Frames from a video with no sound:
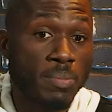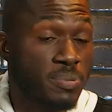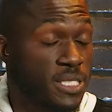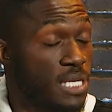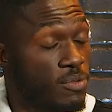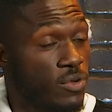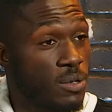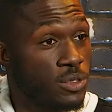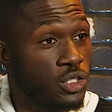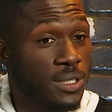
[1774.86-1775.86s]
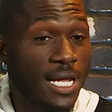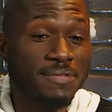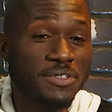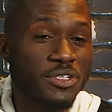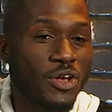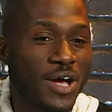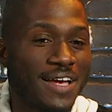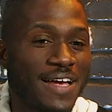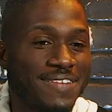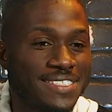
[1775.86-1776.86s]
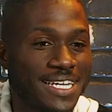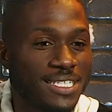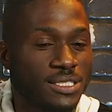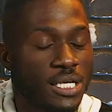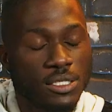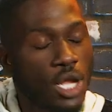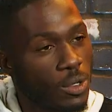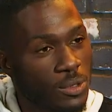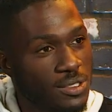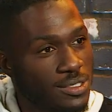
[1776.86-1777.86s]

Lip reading: Keep it real with you. And yeah. I've said this. No.